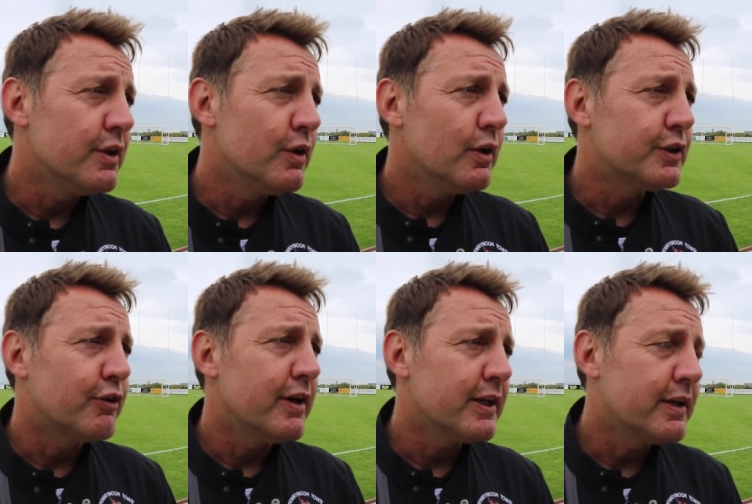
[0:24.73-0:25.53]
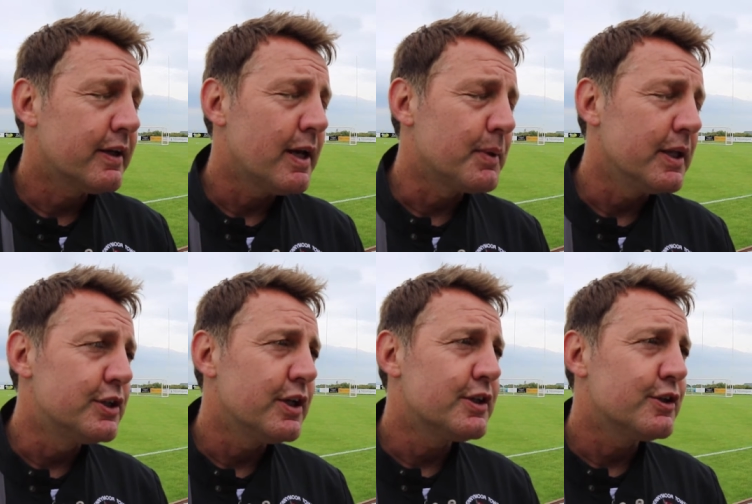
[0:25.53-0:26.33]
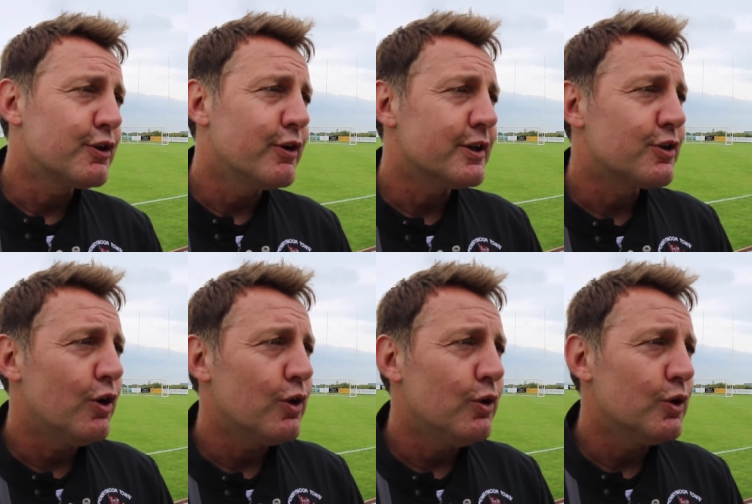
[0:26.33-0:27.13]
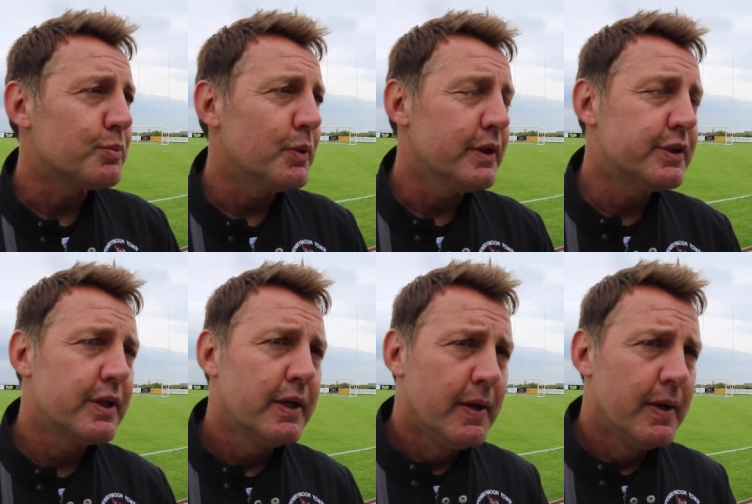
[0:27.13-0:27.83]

You know, it's great to keep clean sheets and it's great to score goals, but it's,